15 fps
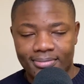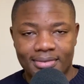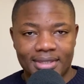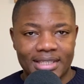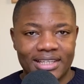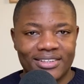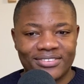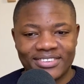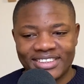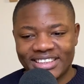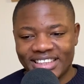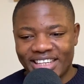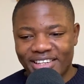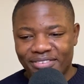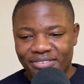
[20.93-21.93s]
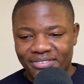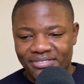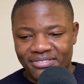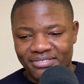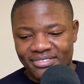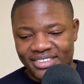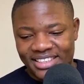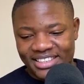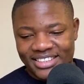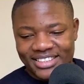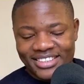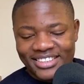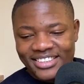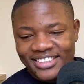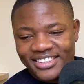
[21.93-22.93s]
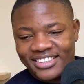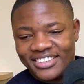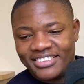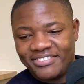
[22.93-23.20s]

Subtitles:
Are we safe? Okay,